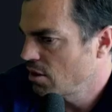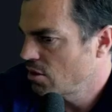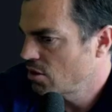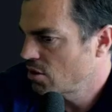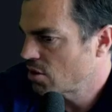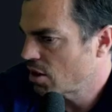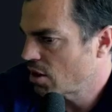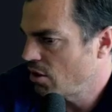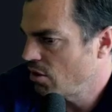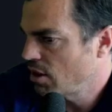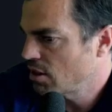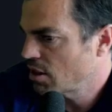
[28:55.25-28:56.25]
So
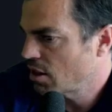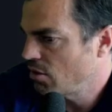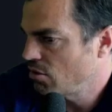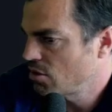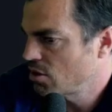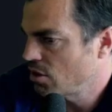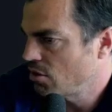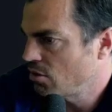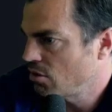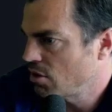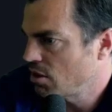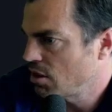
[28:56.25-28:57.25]
let's go to
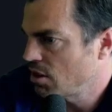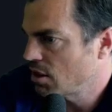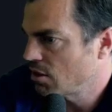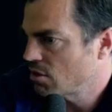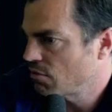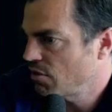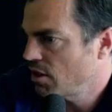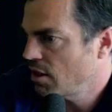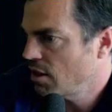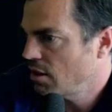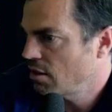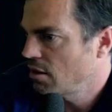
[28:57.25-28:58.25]
the details of that.